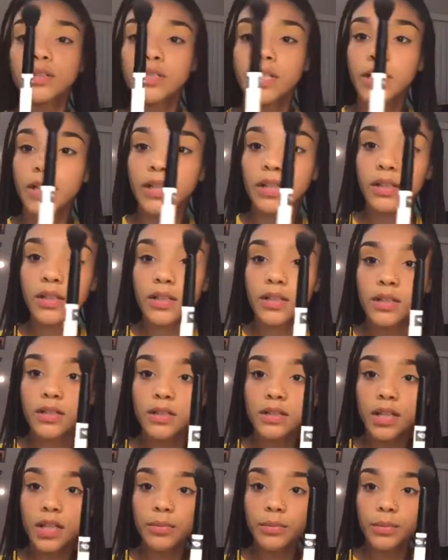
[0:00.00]
take this
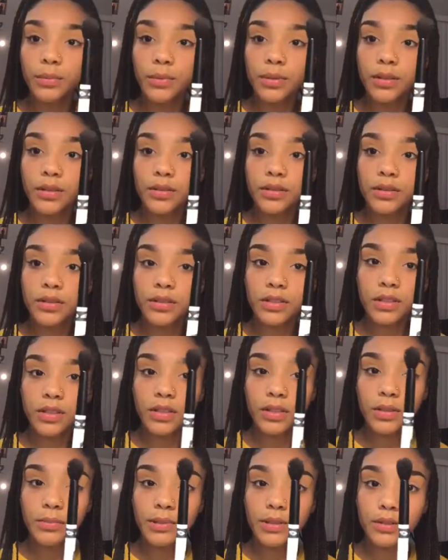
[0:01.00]
type of brush. It's a
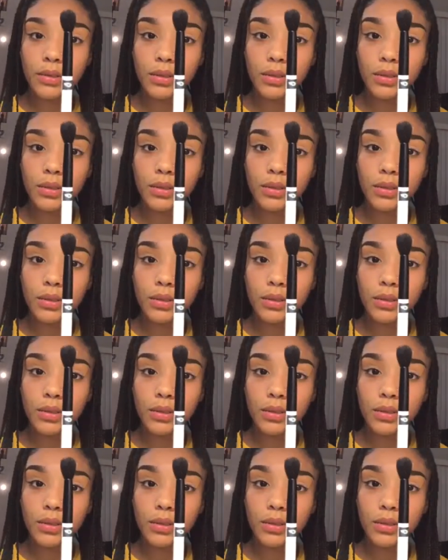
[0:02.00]
little bit